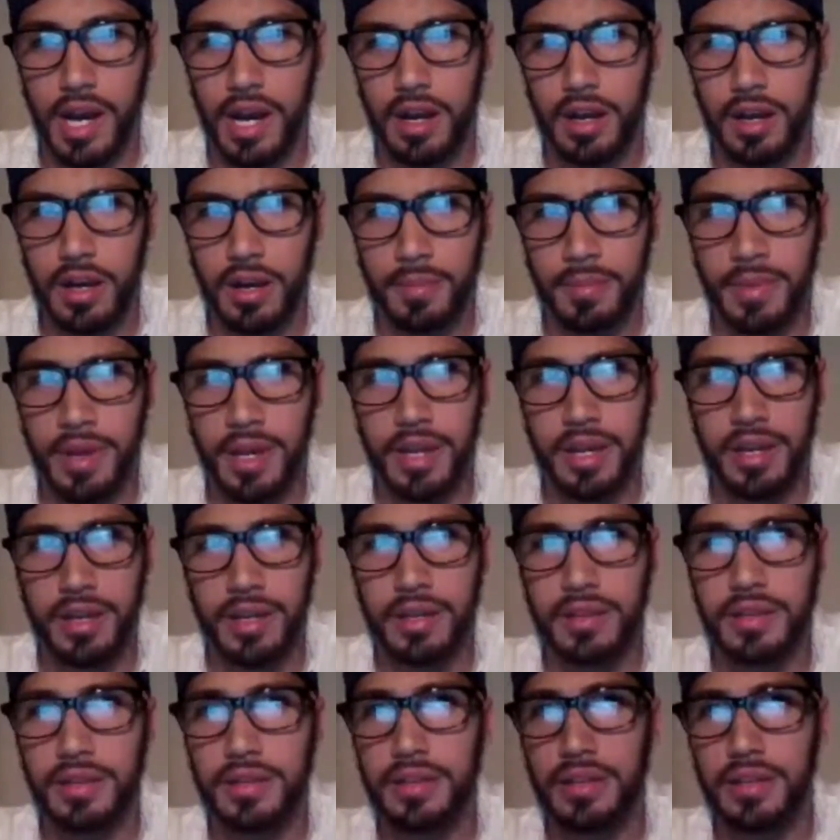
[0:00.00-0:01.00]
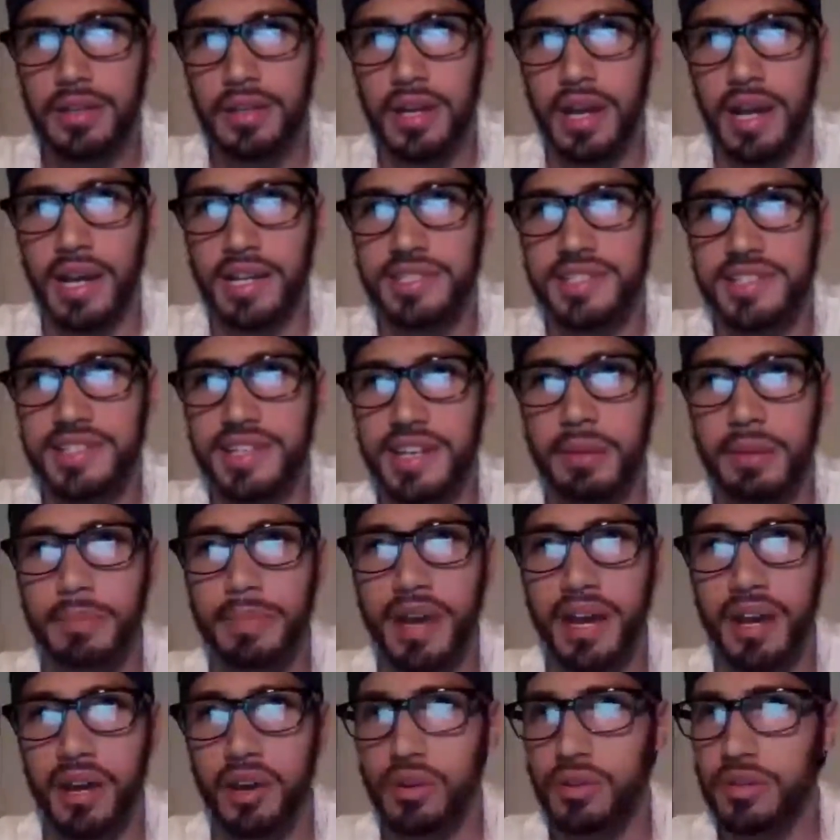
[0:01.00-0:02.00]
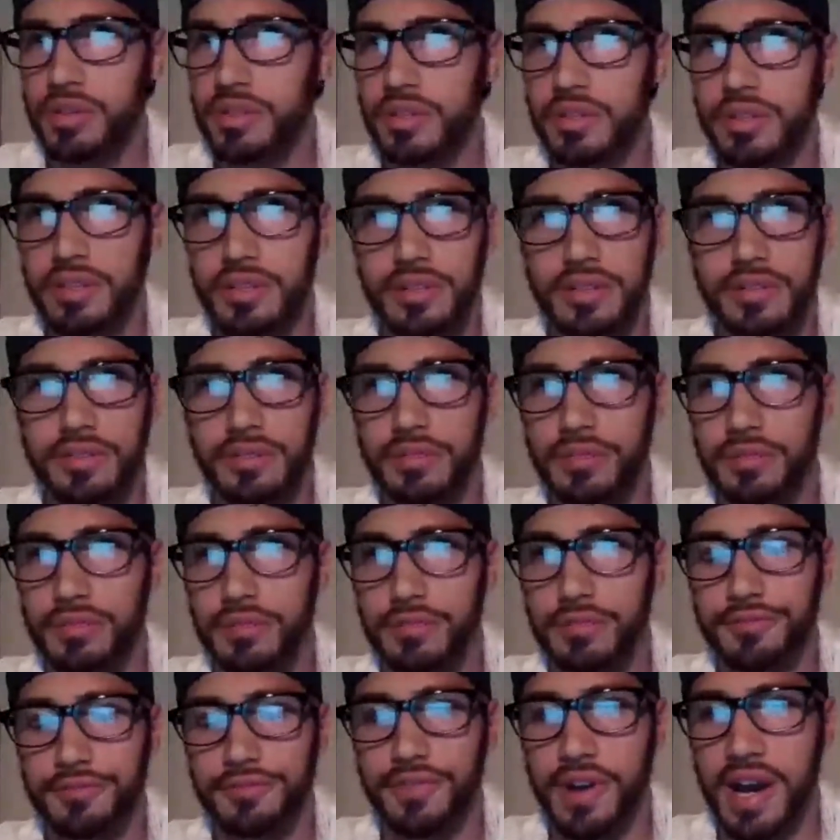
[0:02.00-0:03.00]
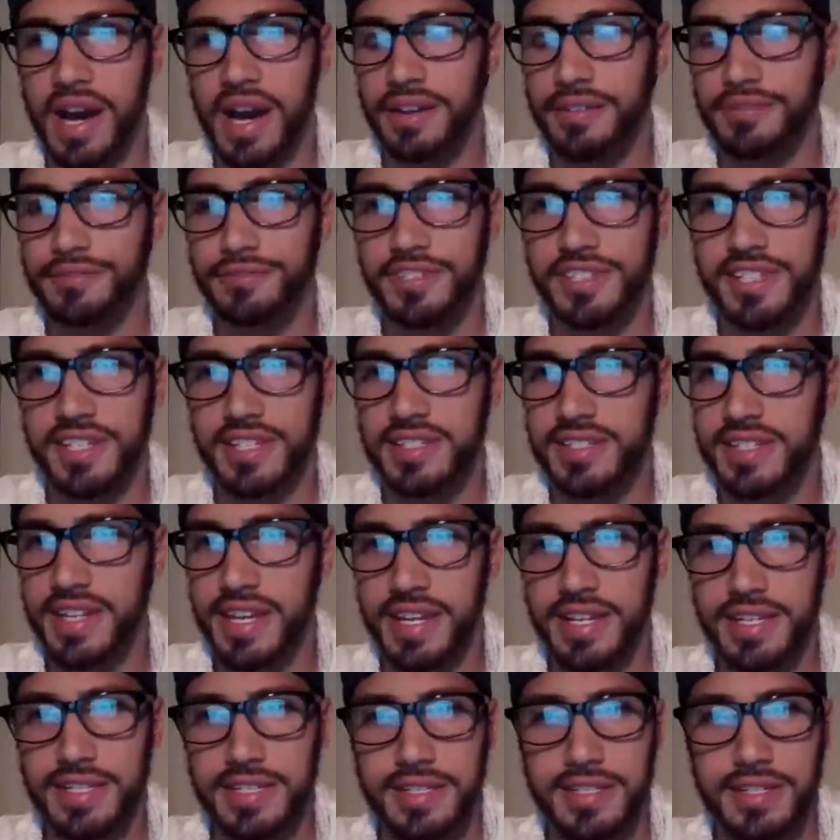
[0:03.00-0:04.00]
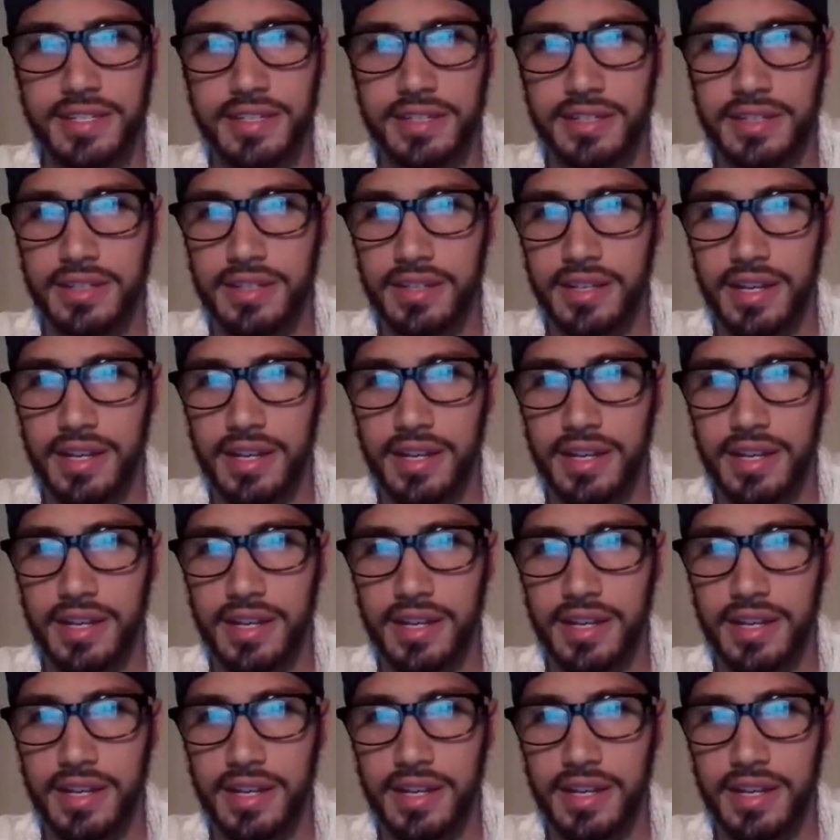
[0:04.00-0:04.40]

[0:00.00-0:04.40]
Um, I'd say about five, six days.